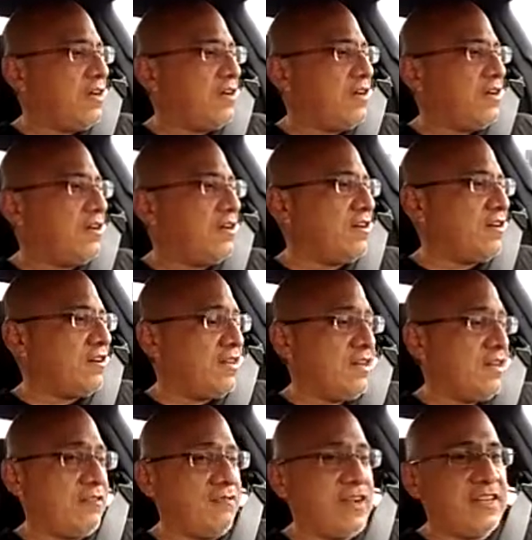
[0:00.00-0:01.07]

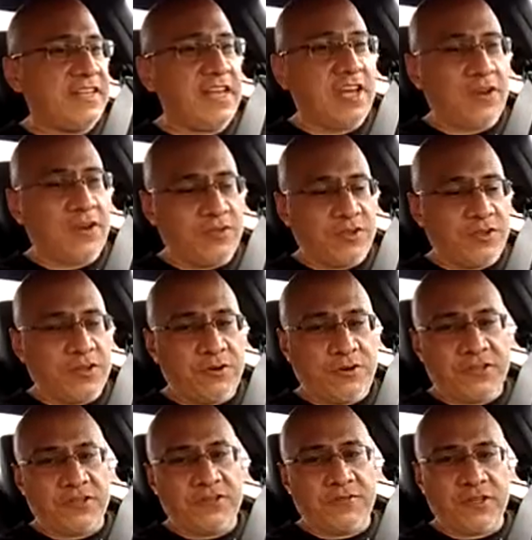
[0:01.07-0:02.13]
And right now, when you hear all
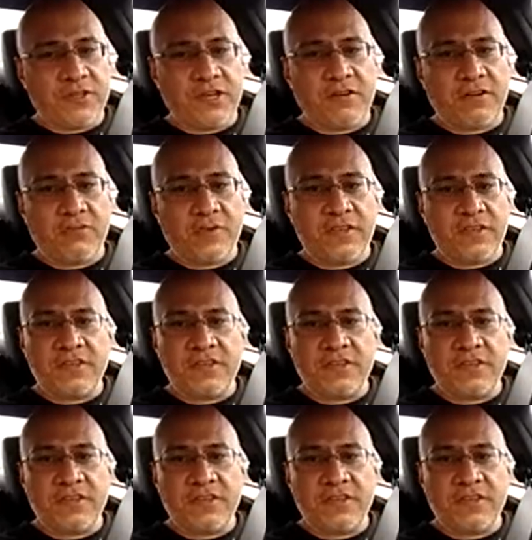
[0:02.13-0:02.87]
this stuff with the government,